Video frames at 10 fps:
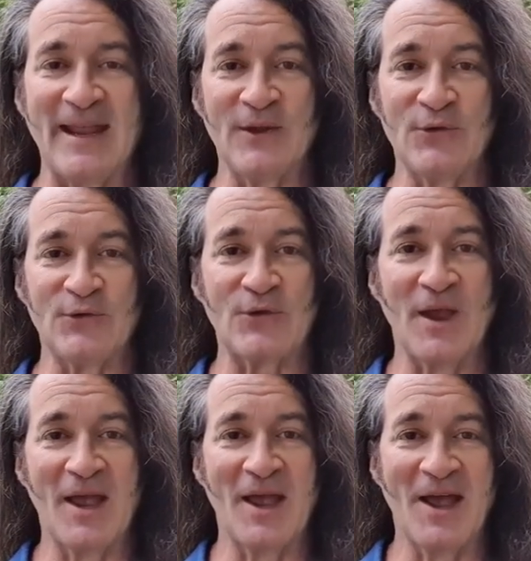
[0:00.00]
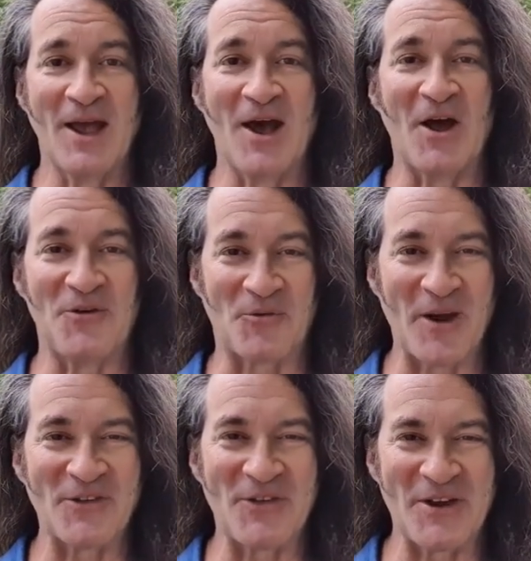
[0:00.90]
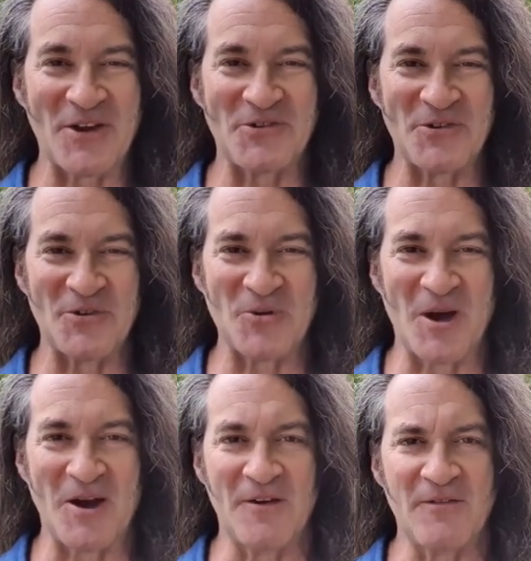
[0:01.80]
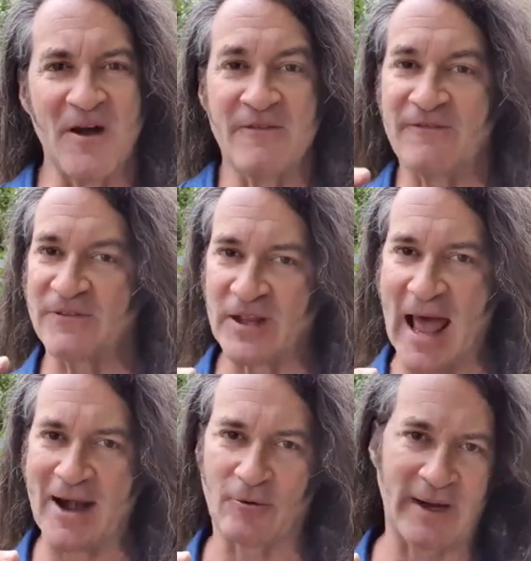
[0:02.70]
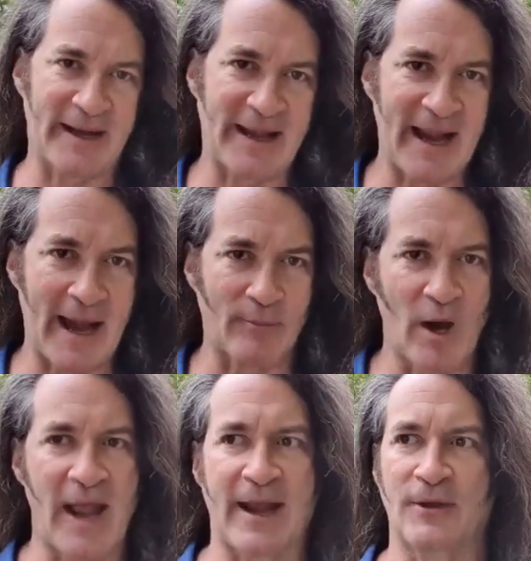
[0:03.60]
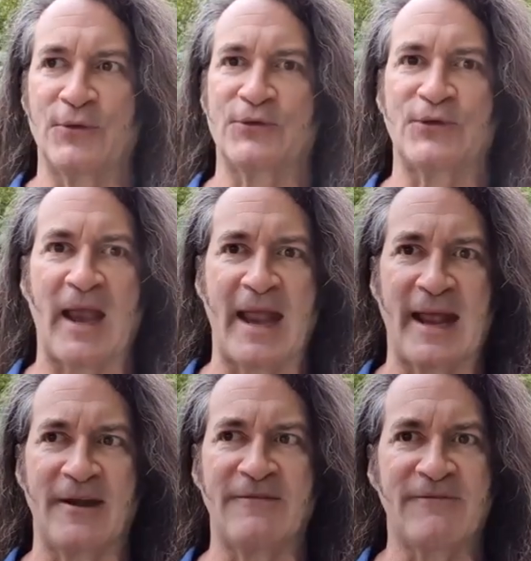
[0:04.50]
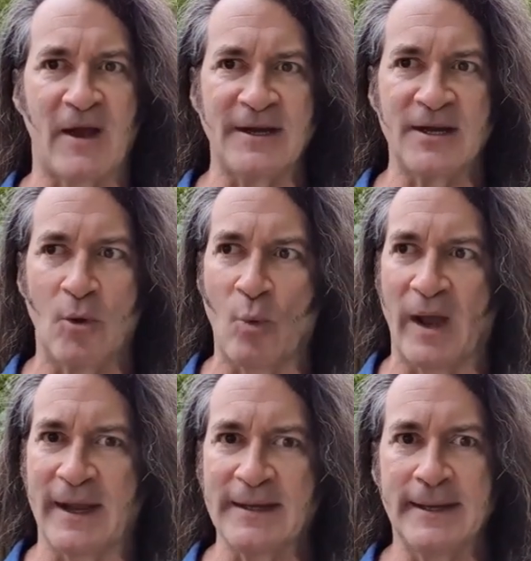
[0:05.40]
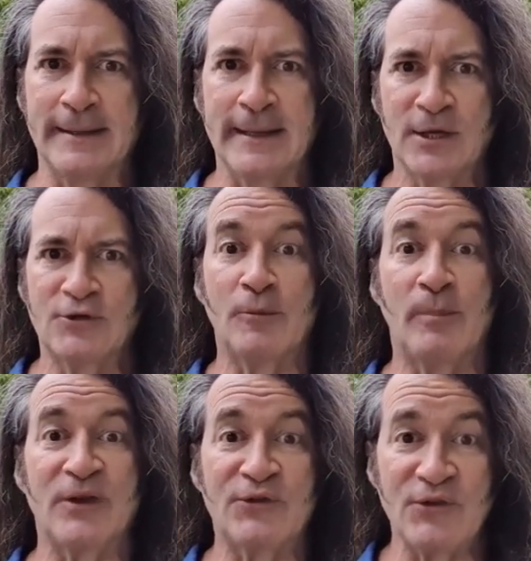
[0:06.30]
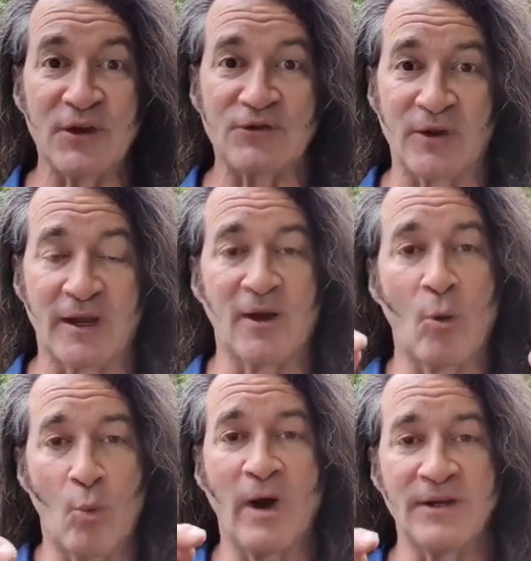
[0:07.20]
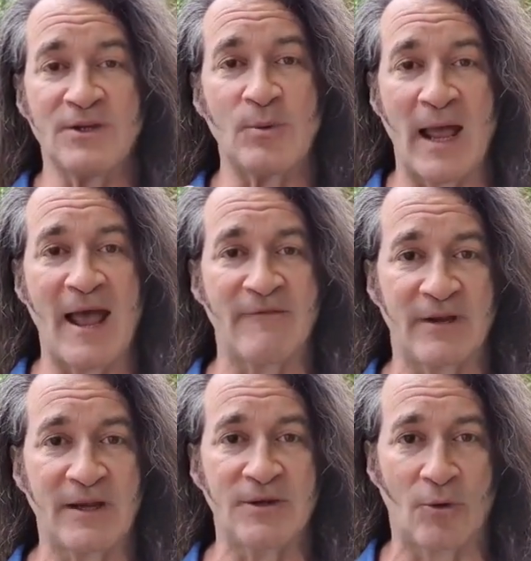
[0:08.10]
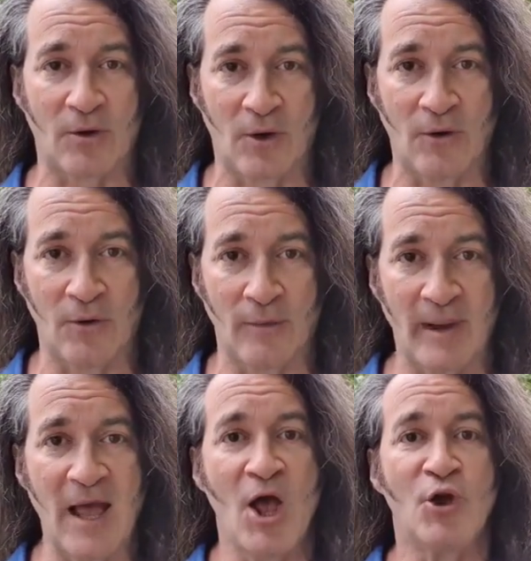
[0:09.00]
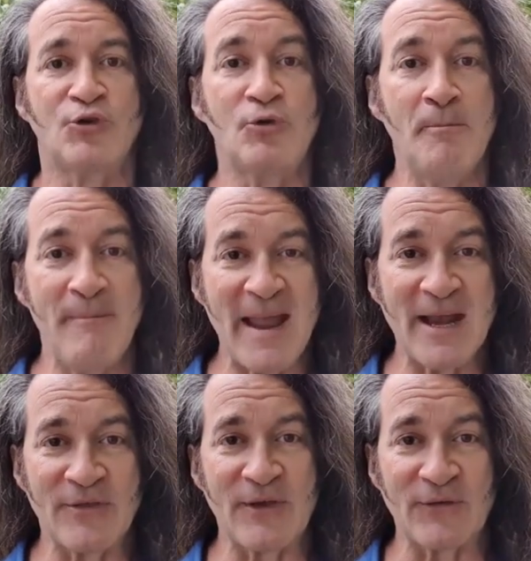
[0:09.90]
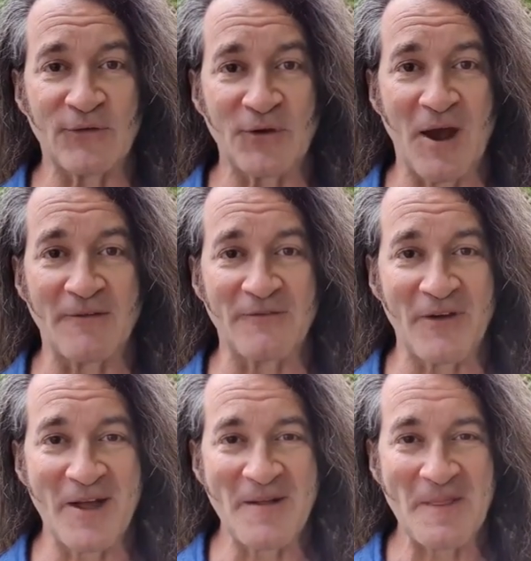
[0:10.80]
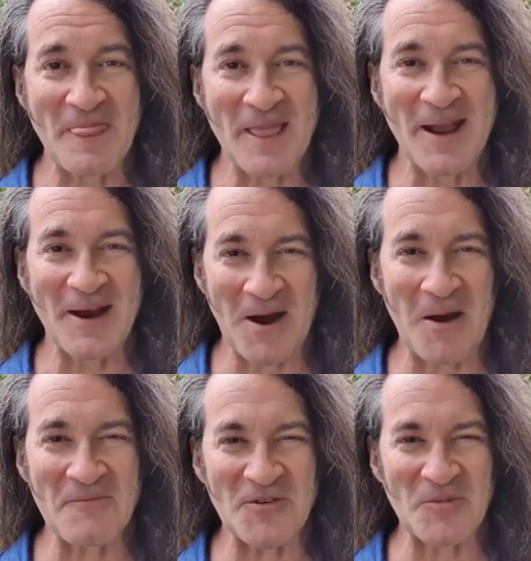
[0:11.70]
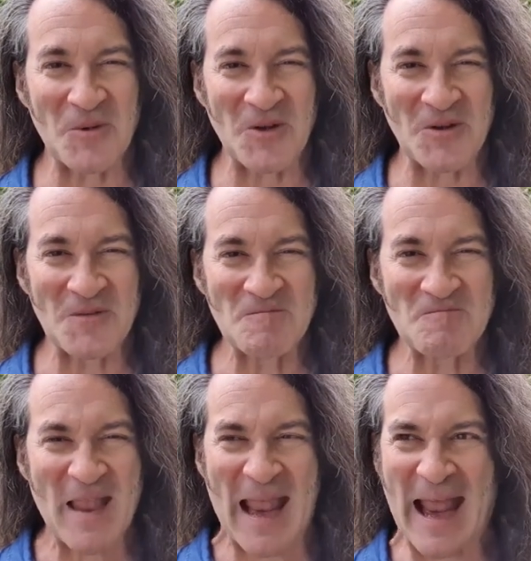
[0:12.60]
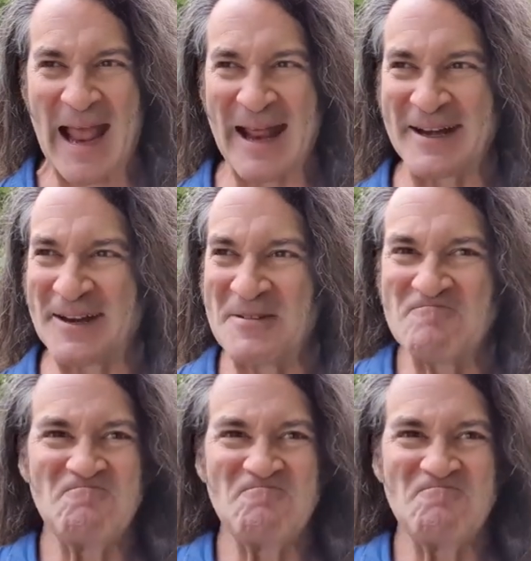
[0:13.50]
is address the issue of flattering camera angles and finding a way to position what you have in your home to make this stuff comfortable. And